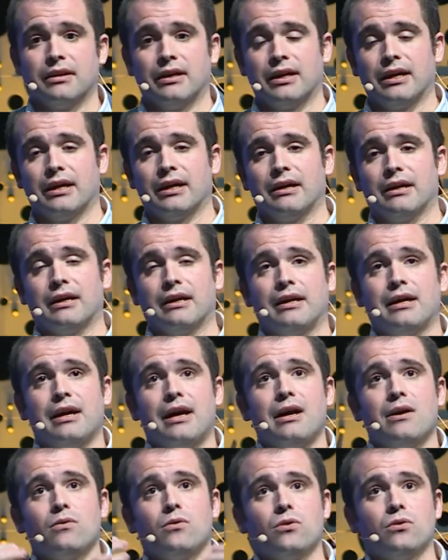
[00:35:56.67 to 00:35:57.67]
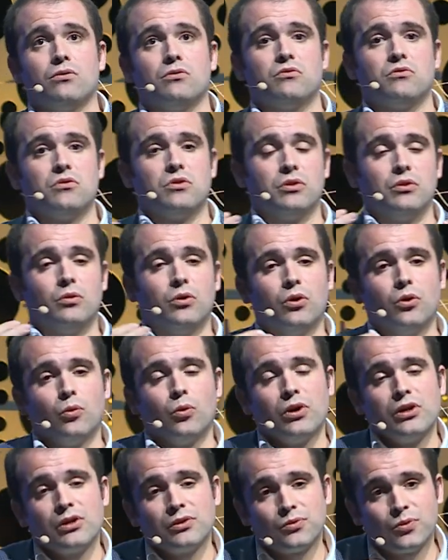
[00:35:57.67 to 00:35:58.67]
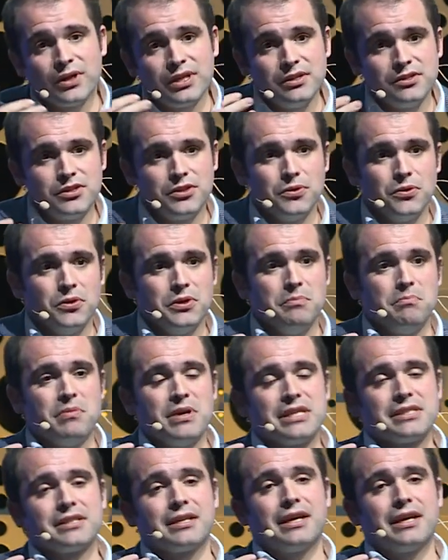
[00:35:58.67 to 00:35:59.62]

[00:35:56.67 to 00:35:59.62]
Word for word: uh, how or what you're trying to invest,